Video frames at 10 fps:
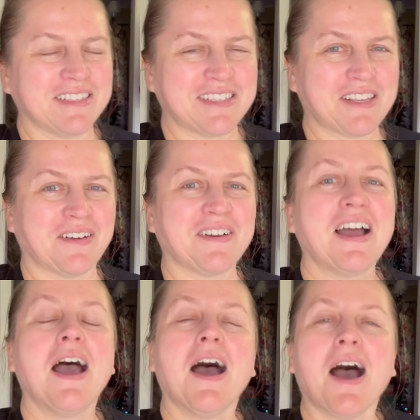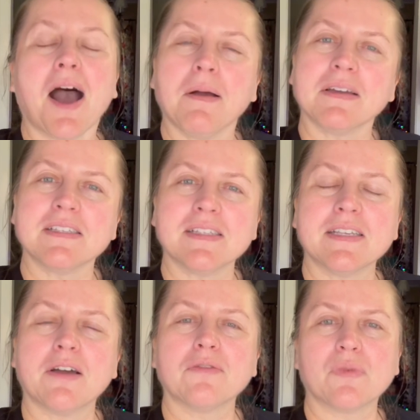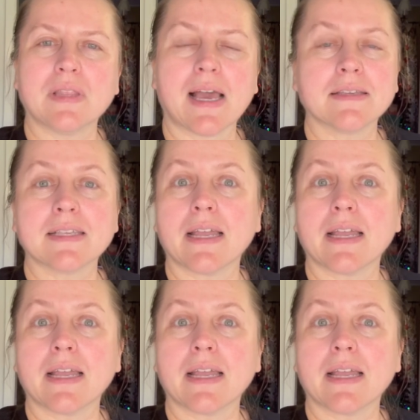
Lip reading: So I'm going to sit down, relax,